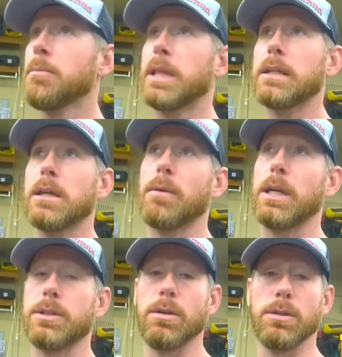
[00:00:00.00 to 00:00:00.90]
But that's not
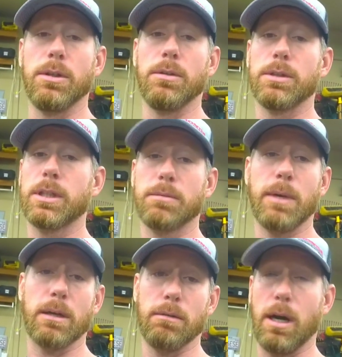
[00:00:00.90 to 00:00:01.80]
what I chose to do. It's
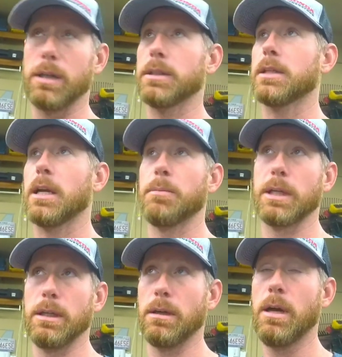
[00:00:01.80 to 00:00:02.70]
just my garage. It's not a
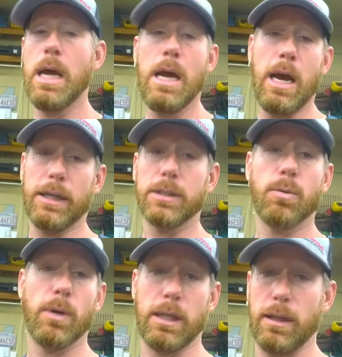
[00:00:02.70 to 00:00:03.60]
big deal. I
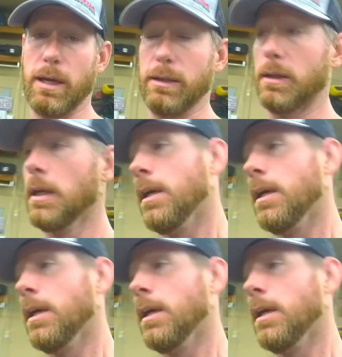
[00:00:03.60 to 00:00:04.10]
just wanted light.